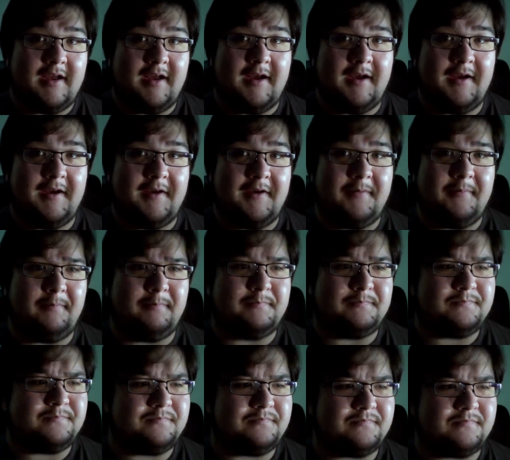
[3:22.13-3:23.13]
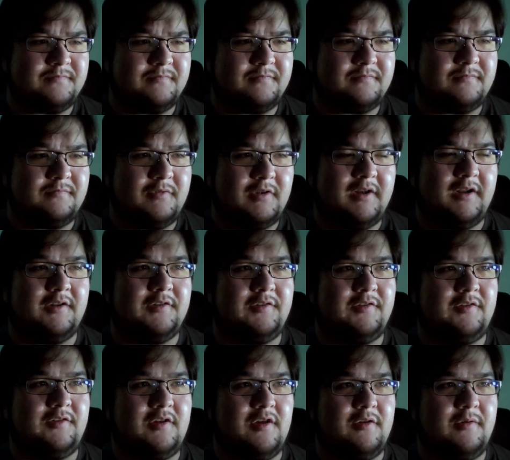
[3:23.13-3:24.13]
Um, what
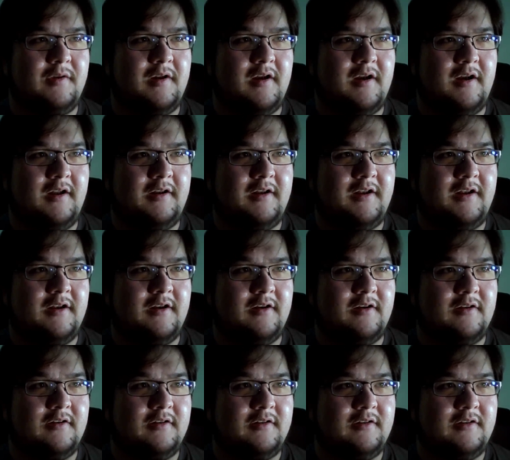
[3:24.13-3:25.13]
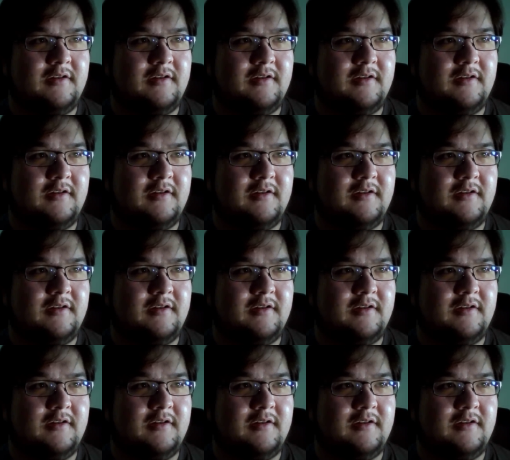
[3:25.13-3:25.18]
else is going on here?